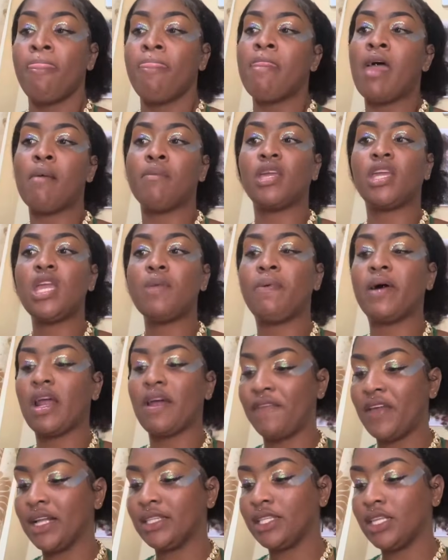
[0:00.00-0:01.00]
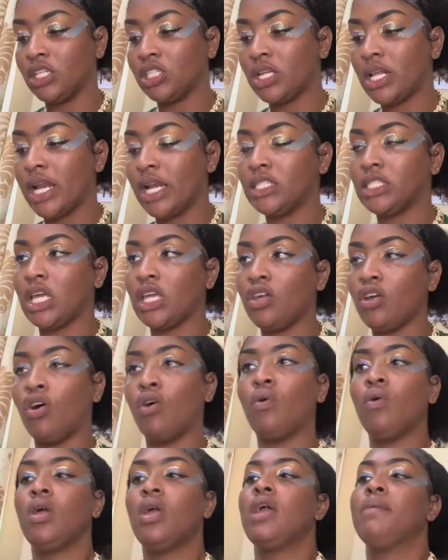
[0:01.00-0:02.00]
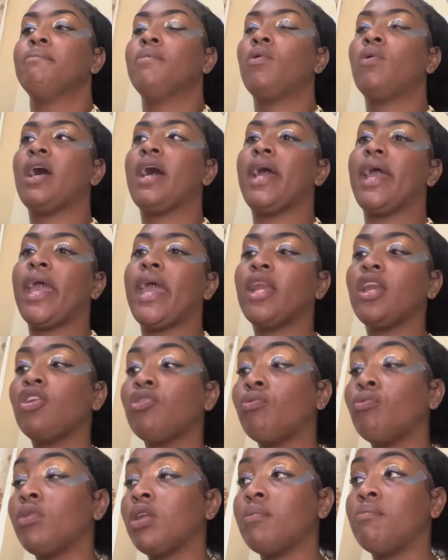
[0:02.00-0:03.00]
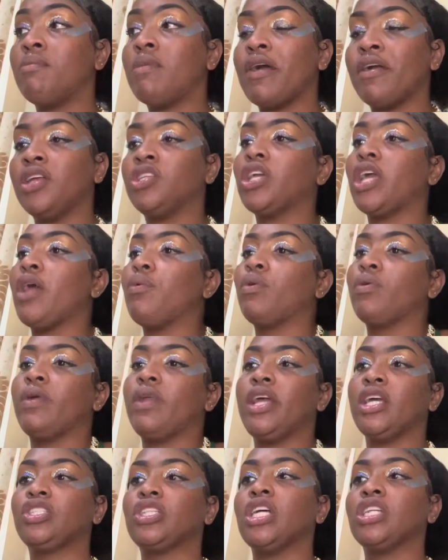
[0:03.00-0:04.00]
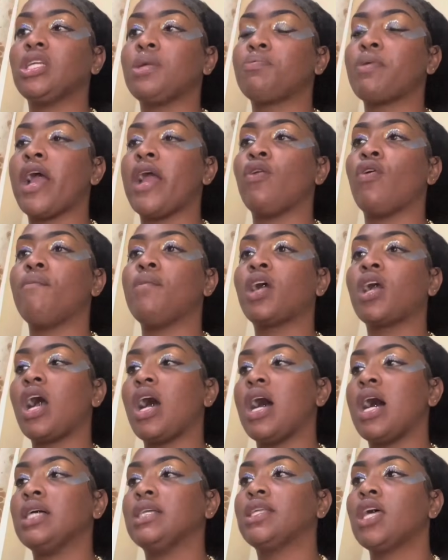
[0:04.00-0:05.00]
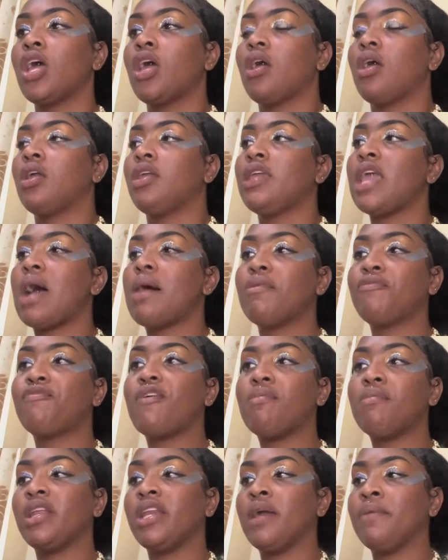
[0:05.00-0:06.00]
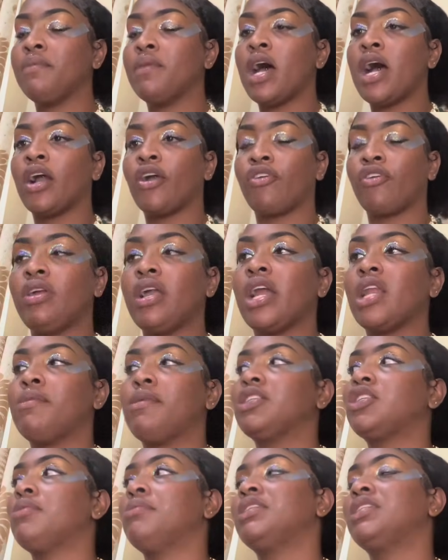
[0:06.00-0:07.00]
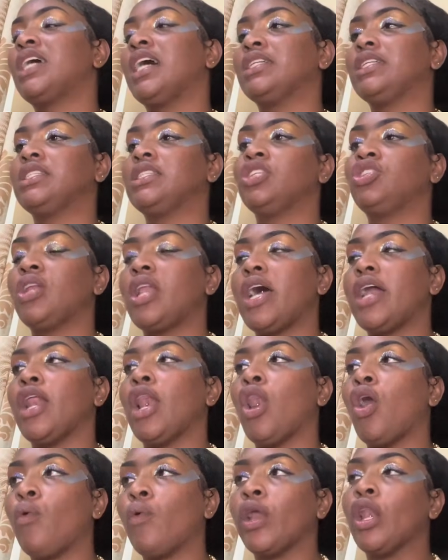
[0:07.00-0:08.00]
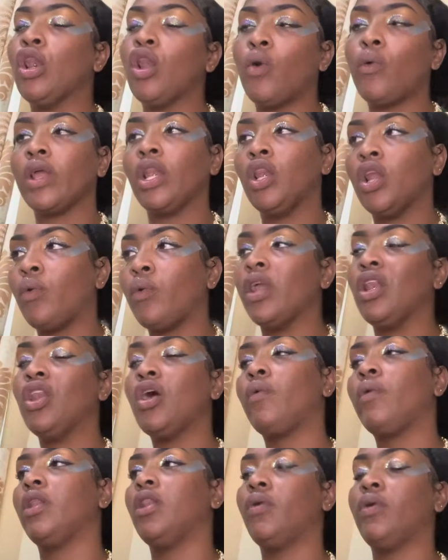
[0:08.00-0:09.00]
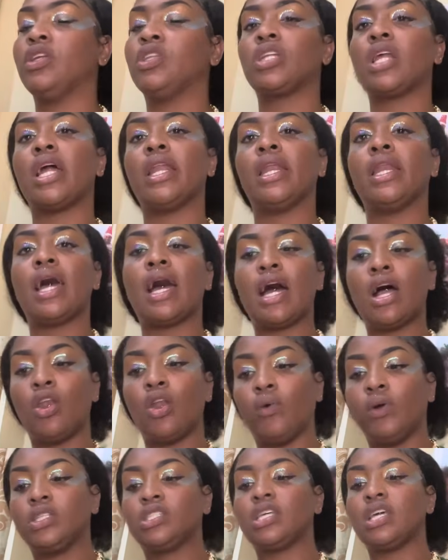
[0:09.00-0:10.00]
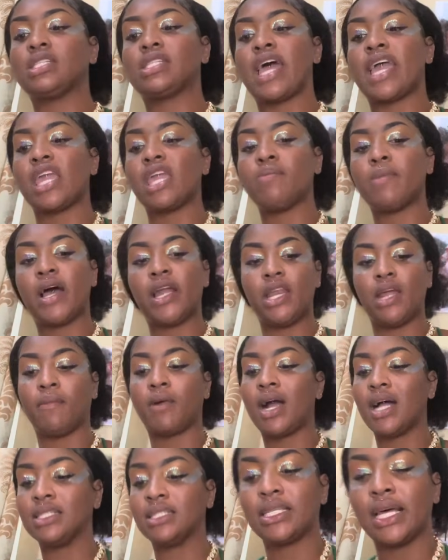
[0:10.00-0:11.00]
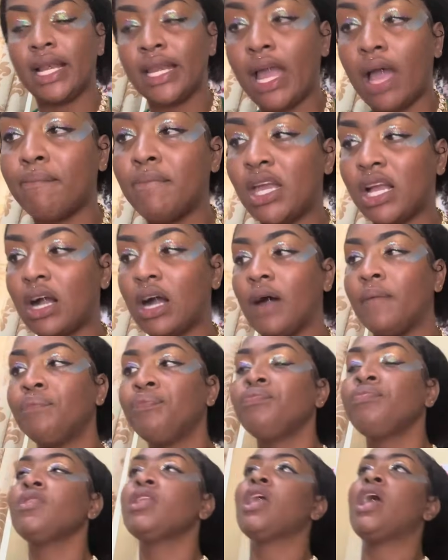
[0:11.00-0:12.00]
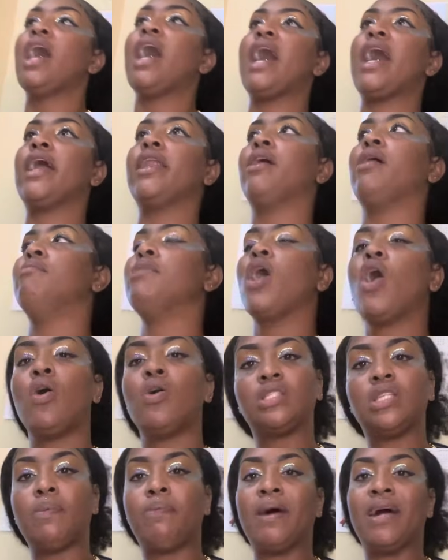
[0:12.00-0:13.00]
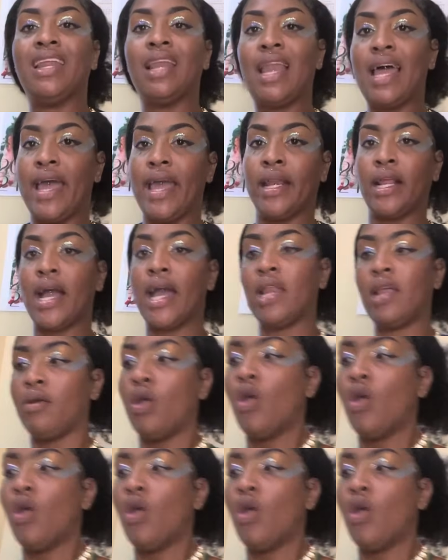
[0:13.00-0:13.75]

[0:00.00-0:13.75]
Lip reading: And I keep on up here till Jelani say, yo, I want to end the marriage, end the relationship right now because yeah, my family them not And no matter how I talk to say, Jelani, low it. Jelani not low it. So it's like him and them constantly a bicker. And my house the funny line, cause they,